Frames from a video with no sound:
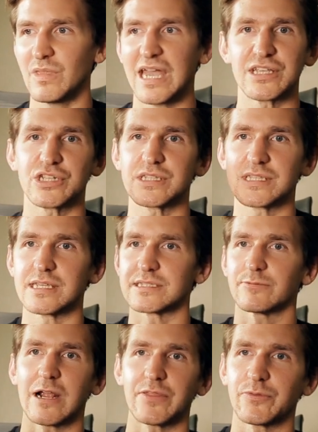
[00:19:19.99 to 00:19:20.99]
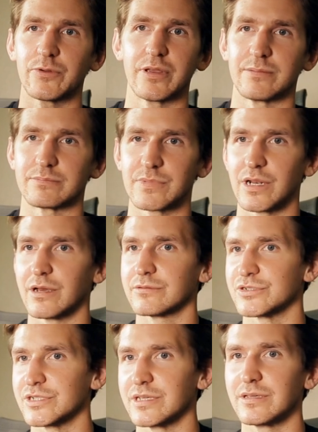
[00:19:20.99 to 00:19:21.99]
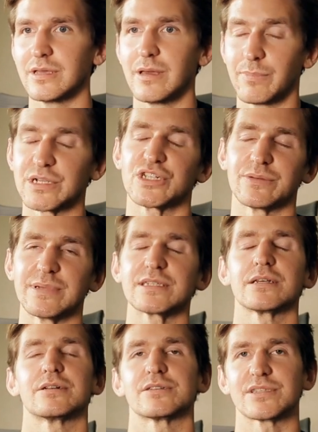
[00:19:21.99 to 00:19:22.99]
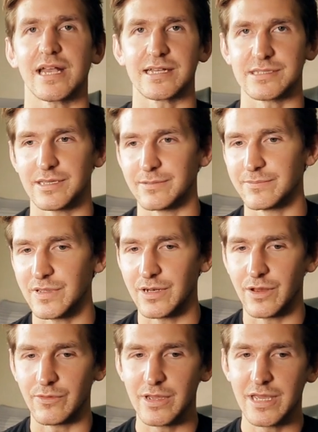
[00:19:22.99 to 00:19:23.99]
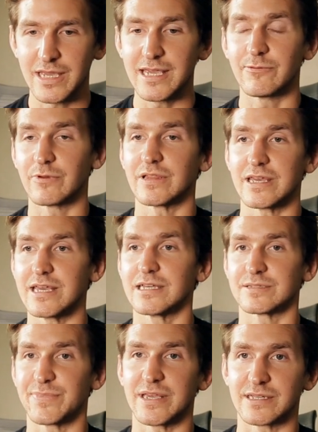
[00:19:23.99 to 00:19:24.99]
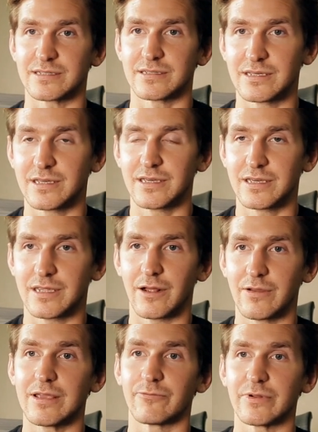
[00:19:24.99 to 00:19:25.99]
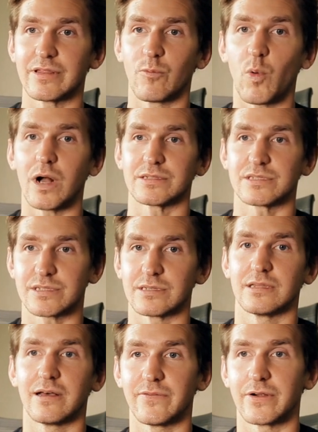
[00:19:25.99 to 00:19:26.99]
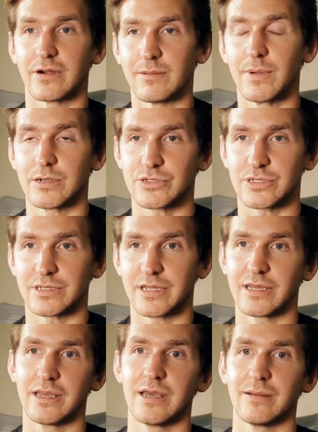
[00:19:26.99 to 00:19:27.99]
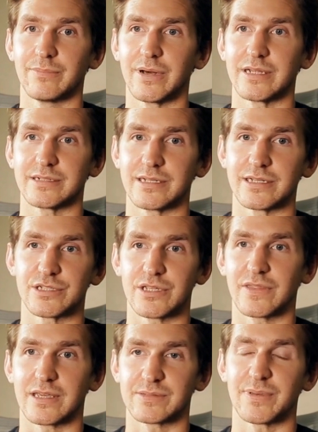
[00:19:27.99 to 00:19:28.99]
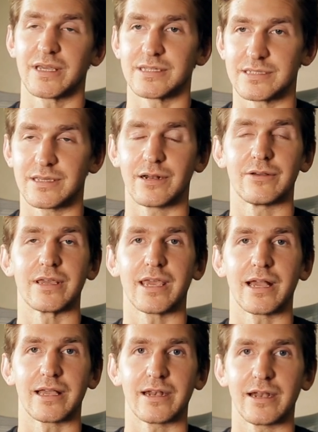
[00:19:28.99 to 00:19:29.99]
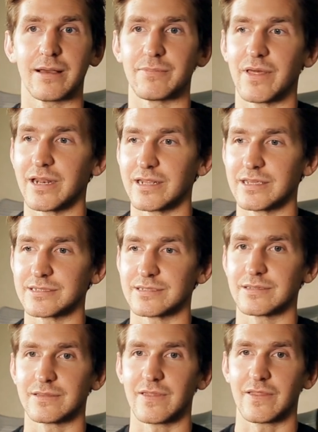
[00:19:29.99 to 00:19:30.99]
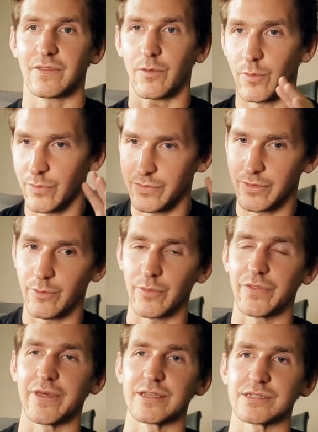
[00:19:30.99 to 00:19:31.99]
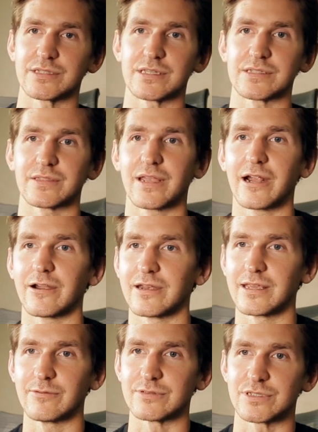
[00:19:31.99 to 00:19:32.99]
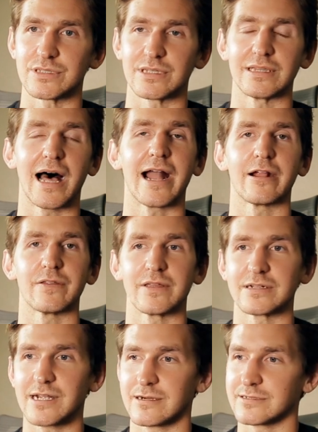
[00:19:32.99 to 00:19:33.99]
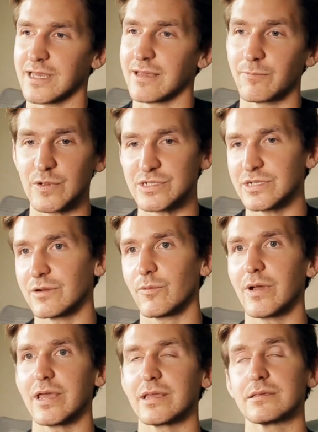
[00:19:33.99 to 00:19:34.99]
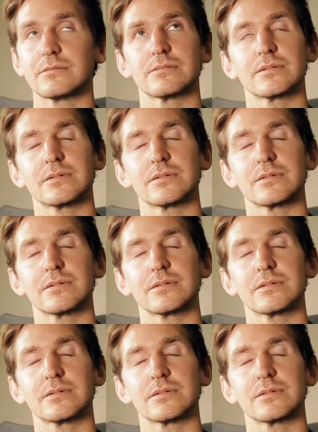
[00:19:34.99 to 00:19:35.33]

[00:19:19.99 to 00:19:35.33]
and she sees right through him, you know. But she misunderstands him, you know. He really is being, you know, he really wants to love her emotionally, but she thinks because, you know, he can't get it up, that the whole thing just isn't there, and he was just a liar the entire time, which in a way